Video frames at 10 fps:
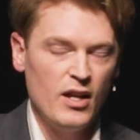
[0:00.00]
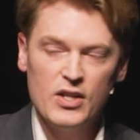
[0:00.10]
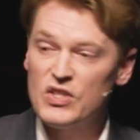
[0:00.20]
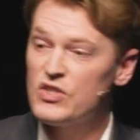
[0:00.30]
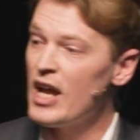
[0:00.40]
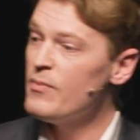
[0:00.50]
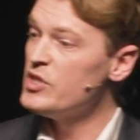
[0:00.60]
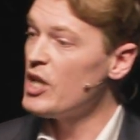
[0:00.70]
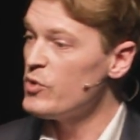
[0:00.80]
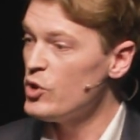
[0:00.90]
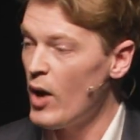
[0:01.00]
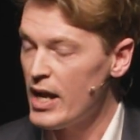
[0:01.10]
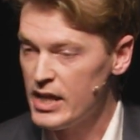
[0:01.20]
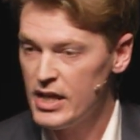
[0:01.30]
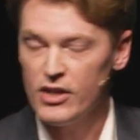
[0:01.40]
It's the same in
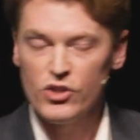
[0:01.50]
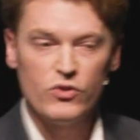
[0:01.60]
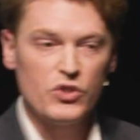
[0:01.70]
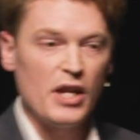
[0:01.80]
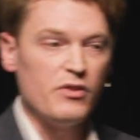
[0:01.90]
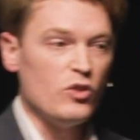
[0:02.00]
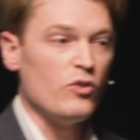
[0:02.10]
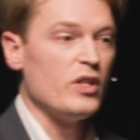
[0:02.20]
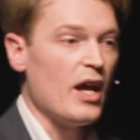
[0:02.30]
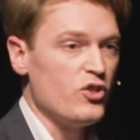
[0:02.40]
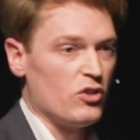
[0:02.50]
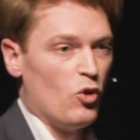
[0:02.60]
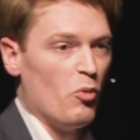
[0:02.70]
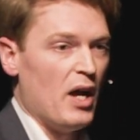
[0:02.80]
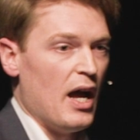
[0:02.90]
WA here. You've just had the euthanasia
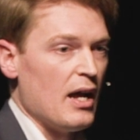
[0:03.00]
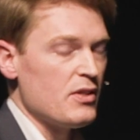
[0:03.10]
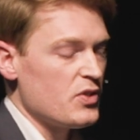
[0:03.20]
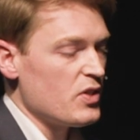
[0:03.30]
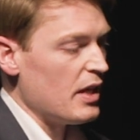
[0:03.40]
law pass,